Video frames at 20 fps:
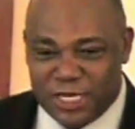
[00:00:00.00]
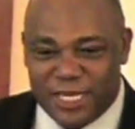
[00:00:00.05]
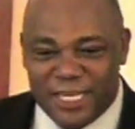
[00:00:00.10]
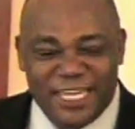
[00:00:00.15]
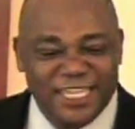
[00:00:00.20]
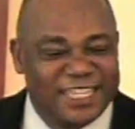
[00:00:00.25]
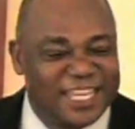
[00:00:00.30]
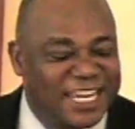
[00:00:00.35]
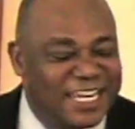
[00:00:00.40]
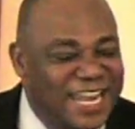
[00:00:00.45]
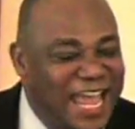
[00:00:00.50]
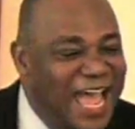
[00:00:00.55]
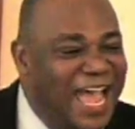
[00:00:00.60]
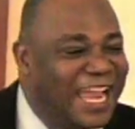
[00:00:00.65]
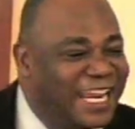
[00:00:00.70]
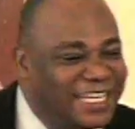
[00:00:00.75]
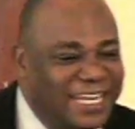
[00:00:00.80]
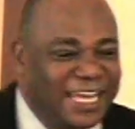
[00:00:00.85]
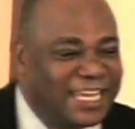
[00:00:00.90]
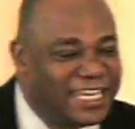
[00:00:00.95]
he
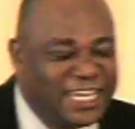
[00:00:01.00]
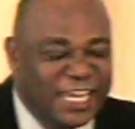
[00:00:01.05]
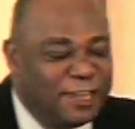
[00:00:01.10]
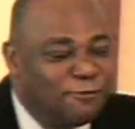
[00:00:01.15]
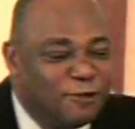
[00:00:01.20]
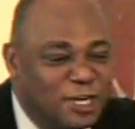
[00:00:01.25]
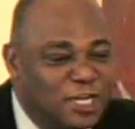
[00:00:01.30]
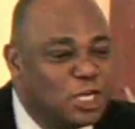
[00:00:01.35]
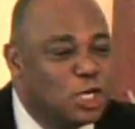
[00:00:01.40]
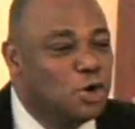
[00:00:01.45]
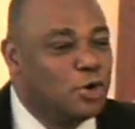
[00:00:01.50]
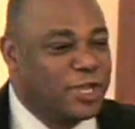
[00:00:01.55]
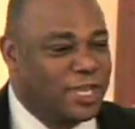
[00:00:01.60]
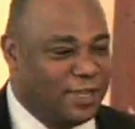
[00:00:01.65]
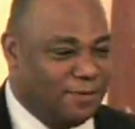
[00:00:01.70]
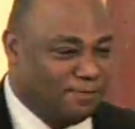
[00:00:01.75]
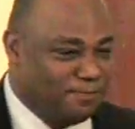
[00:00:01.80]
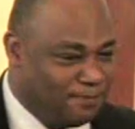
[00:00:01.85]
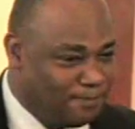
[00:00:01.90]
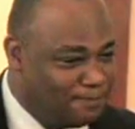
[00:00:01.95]
denied that he even knew
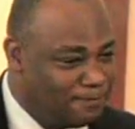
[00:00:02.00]
him.